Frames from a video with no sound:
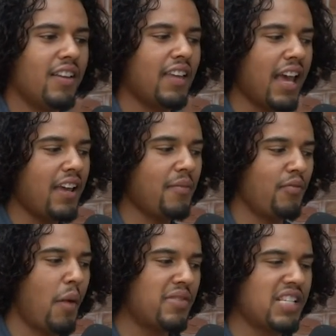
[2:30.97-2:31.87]
getting
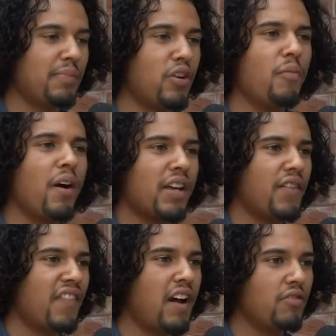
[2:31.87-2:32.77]
properties below
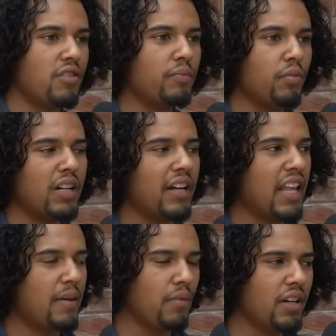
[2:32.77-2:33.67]
market value, putting out
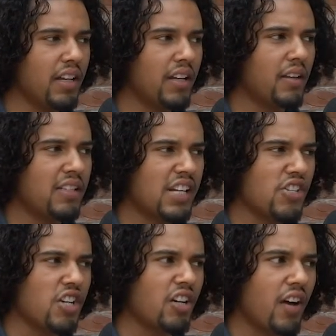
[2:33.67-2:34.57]
their money, and
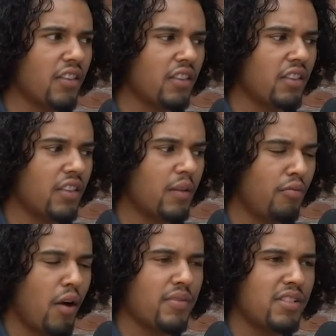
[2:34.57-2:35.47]
essentially got the
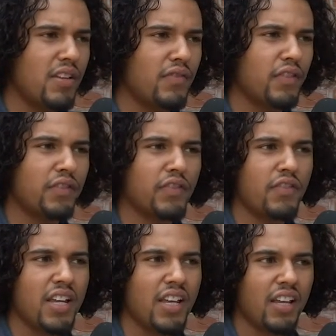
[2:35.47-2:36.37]
property for
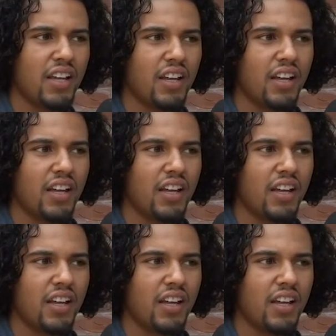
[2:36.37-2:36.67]
free,